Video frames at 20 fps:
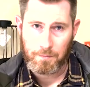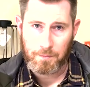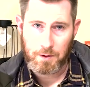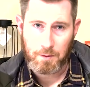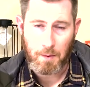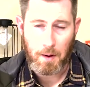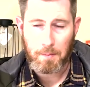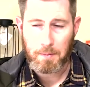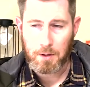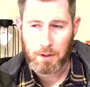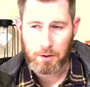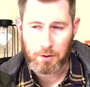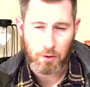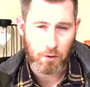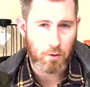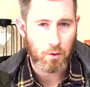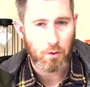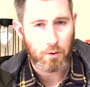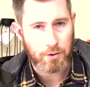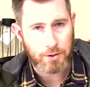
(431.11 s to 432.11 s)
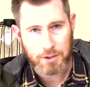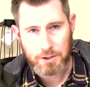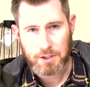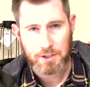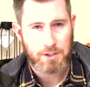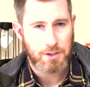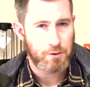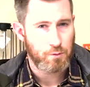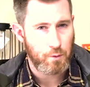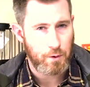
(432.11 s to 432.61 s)
You might be a little cold just
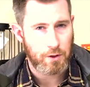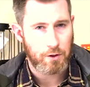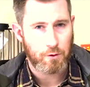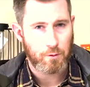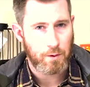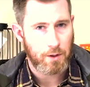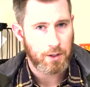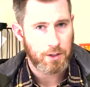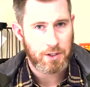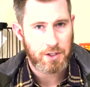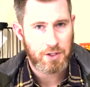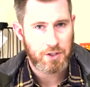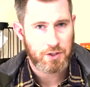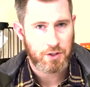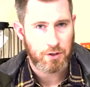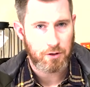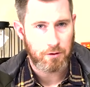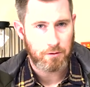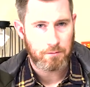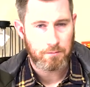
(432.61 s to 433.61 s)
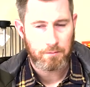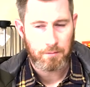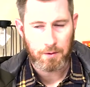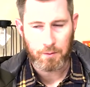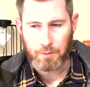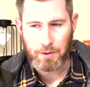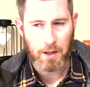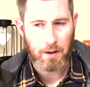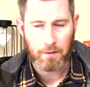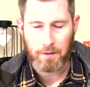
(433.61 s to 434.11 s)
because it's weird to wear a t-shirt
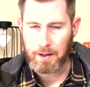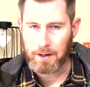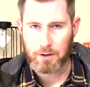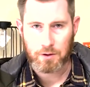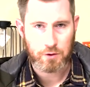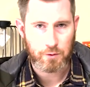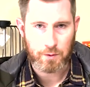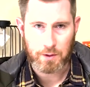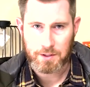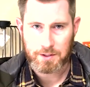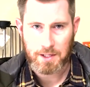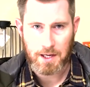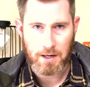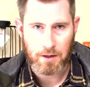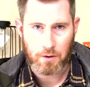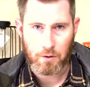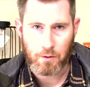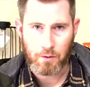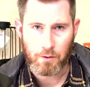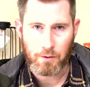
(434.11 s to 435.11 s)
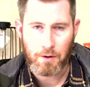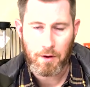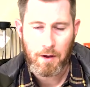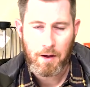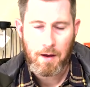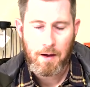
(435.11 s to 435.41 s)
without layers when it's that cold,